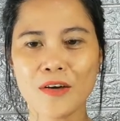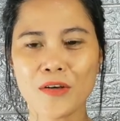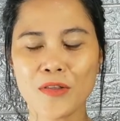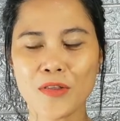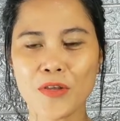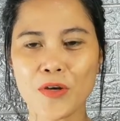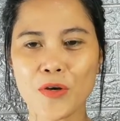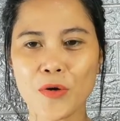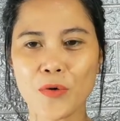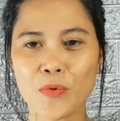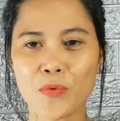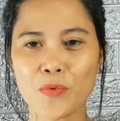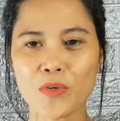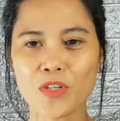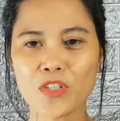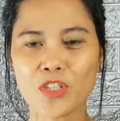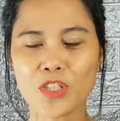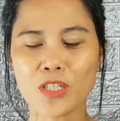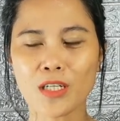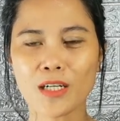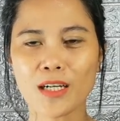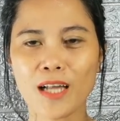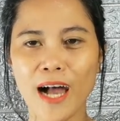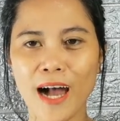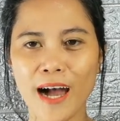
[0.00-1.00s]
the
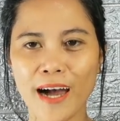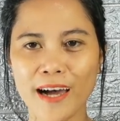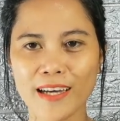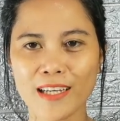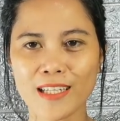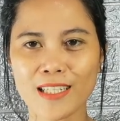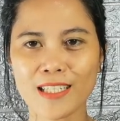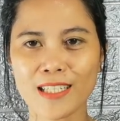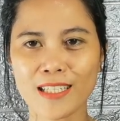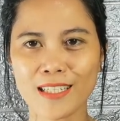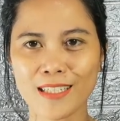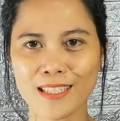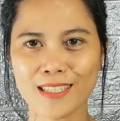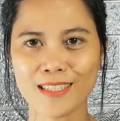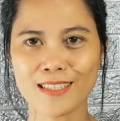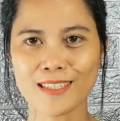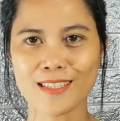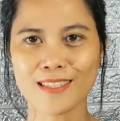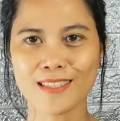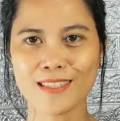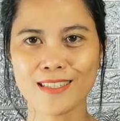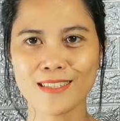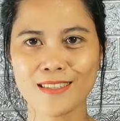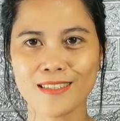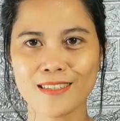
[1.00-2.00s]
original
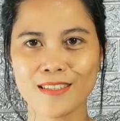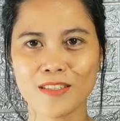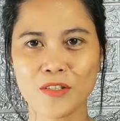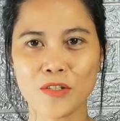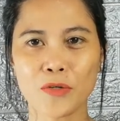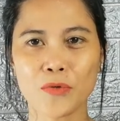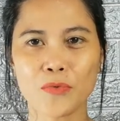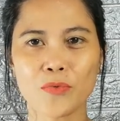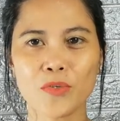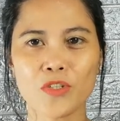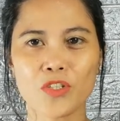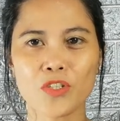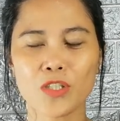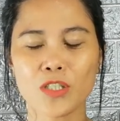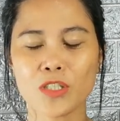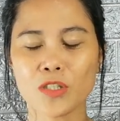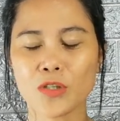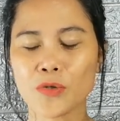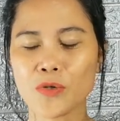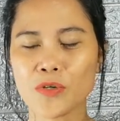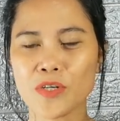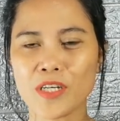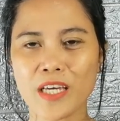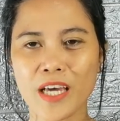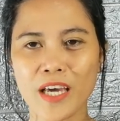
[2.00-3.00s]
ideas, the original
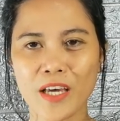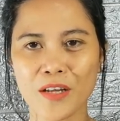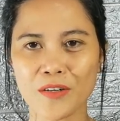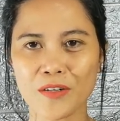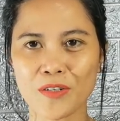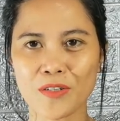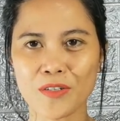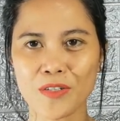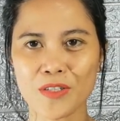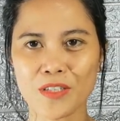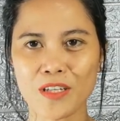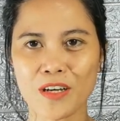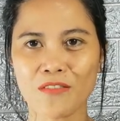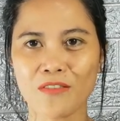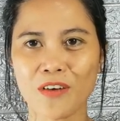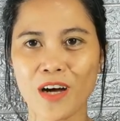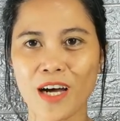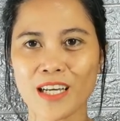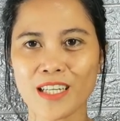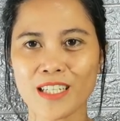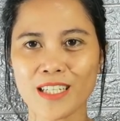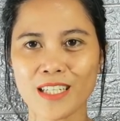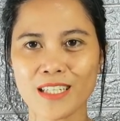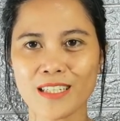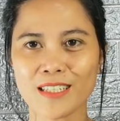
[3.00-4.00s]
creators of
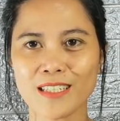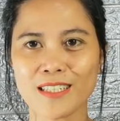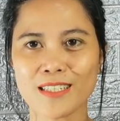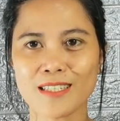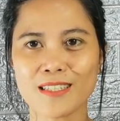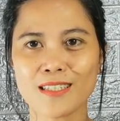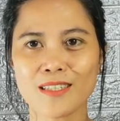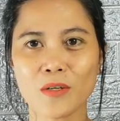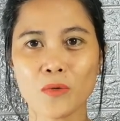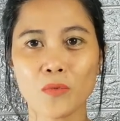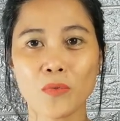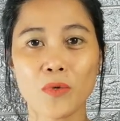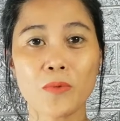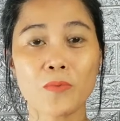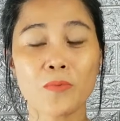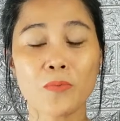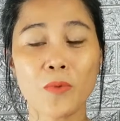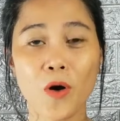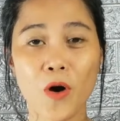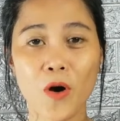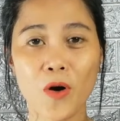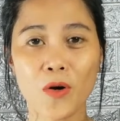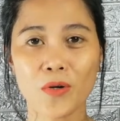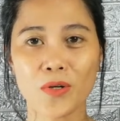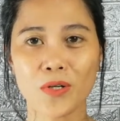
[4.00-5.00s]
ideas that we
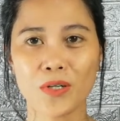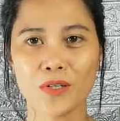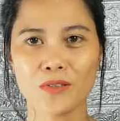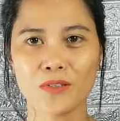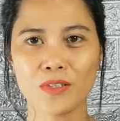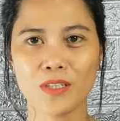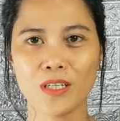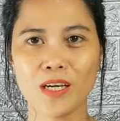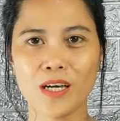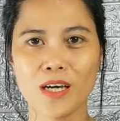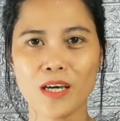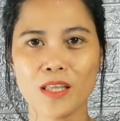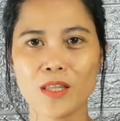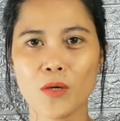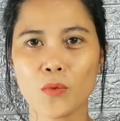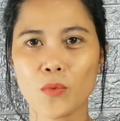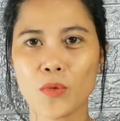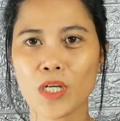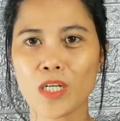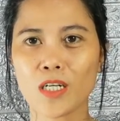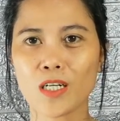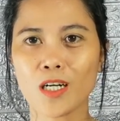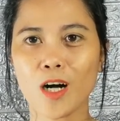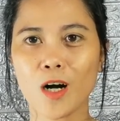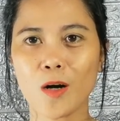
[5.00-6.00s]
borrowed, that we
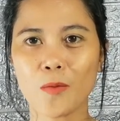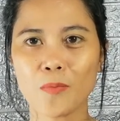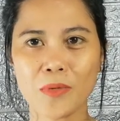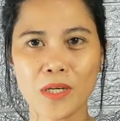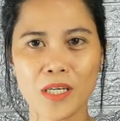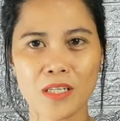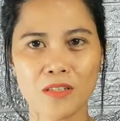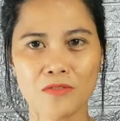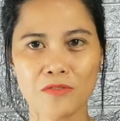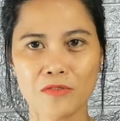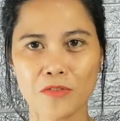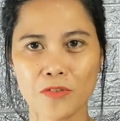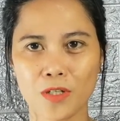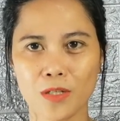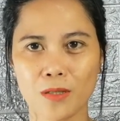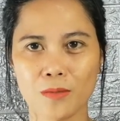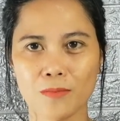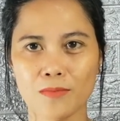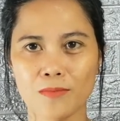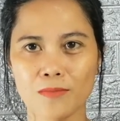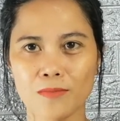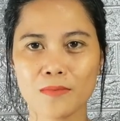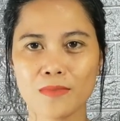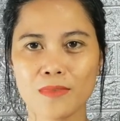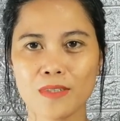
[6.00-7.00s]
copied
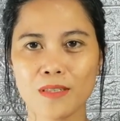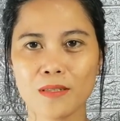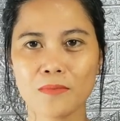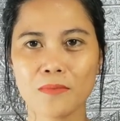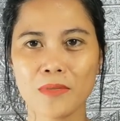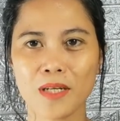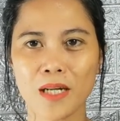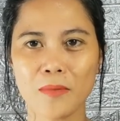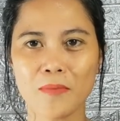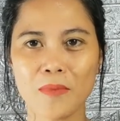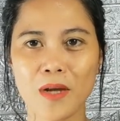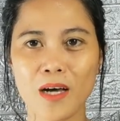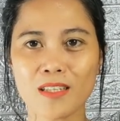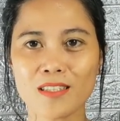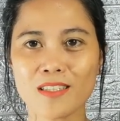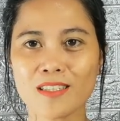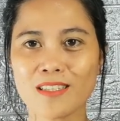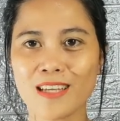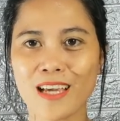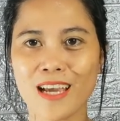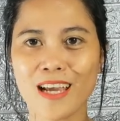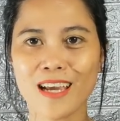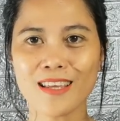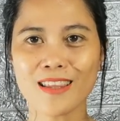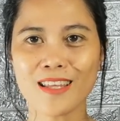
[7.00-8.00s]
from. But I'm not
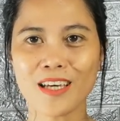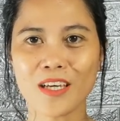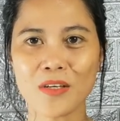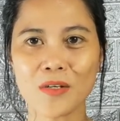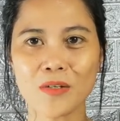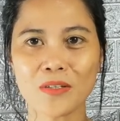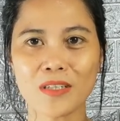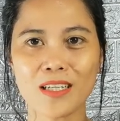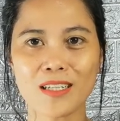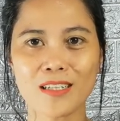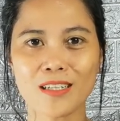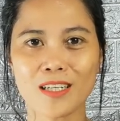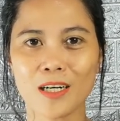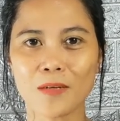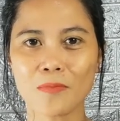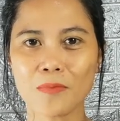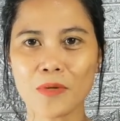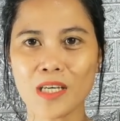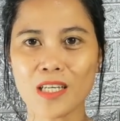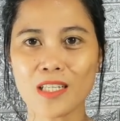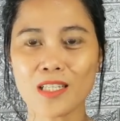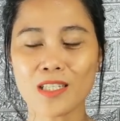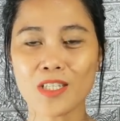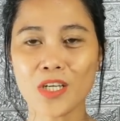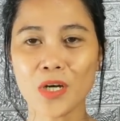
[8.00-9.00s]
saying that you can
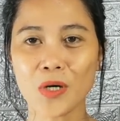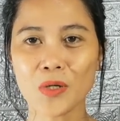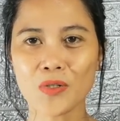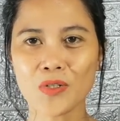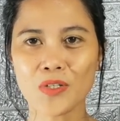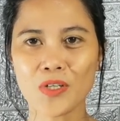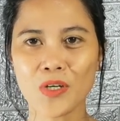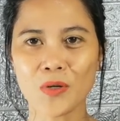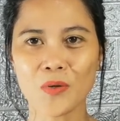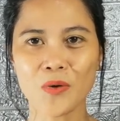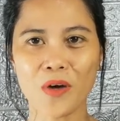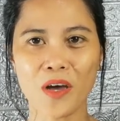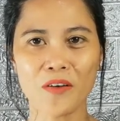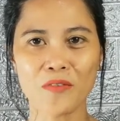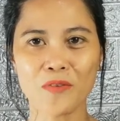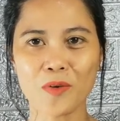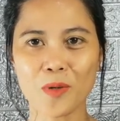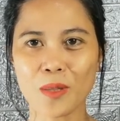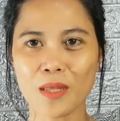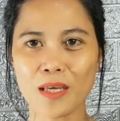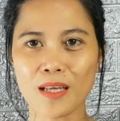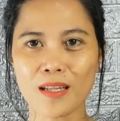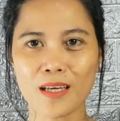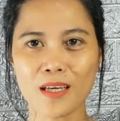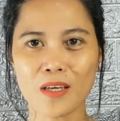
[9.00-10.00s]
copy in toto
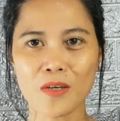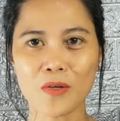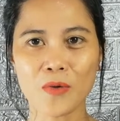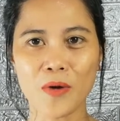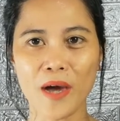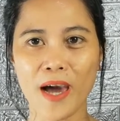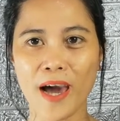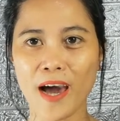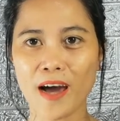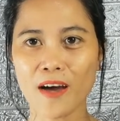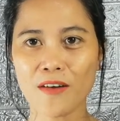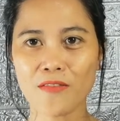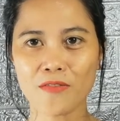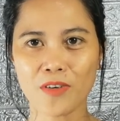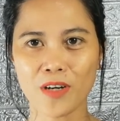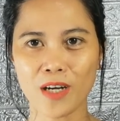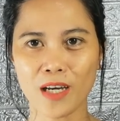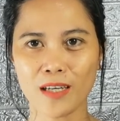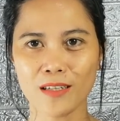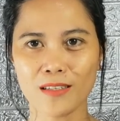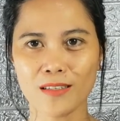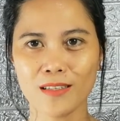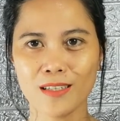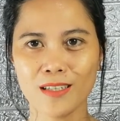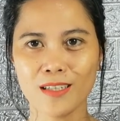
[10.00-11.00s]
everything that you have
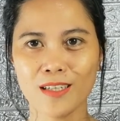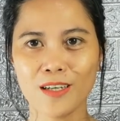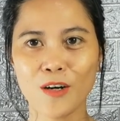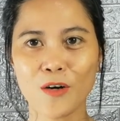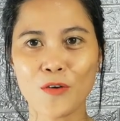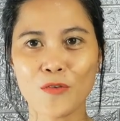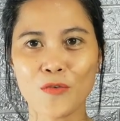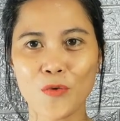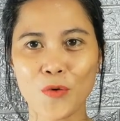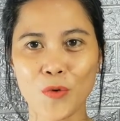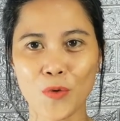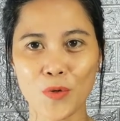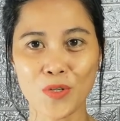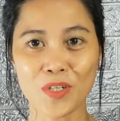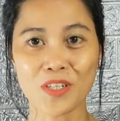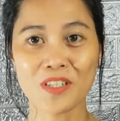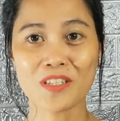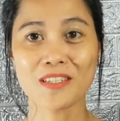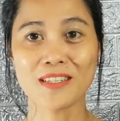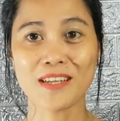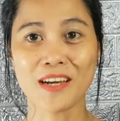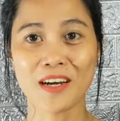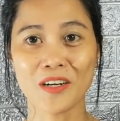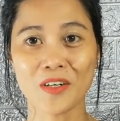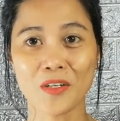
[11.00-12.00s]
read. Of course,
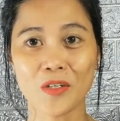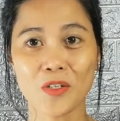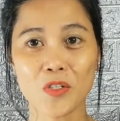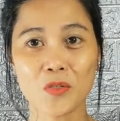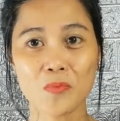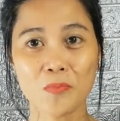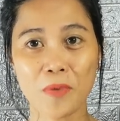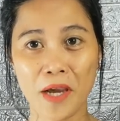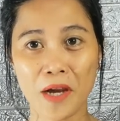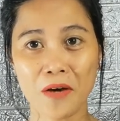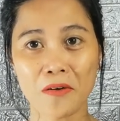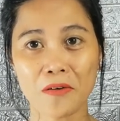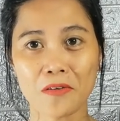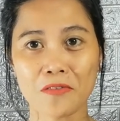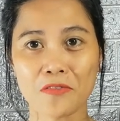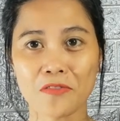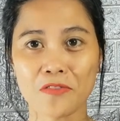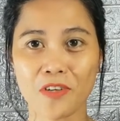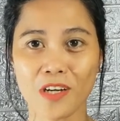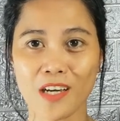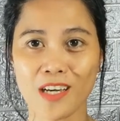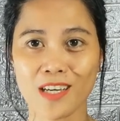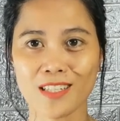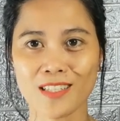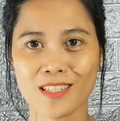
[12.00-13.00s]
there goes
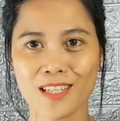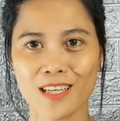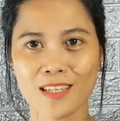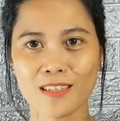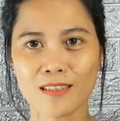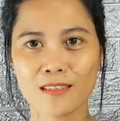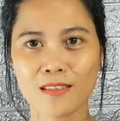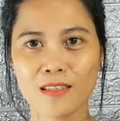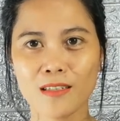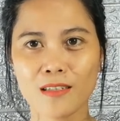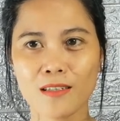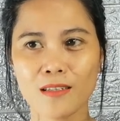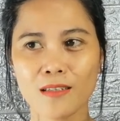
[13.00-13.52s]
paraphrasing.